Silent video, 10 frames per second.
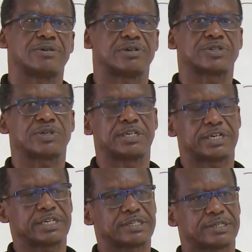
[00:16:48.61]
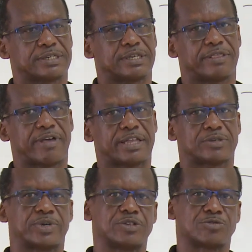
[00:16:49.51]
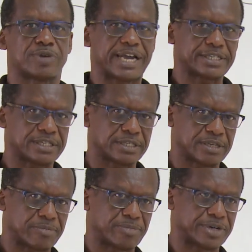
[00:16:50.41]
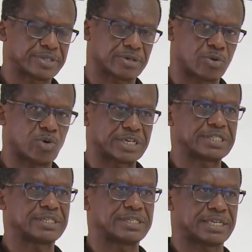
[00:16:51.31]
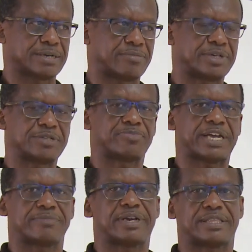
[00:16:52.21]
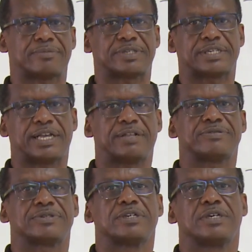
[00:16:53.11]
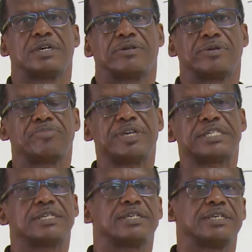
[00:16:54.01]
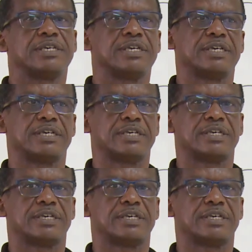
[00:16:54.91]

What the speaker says: You also learned that when you write in numbers or quantities that are multiplied by themselves repeatedly,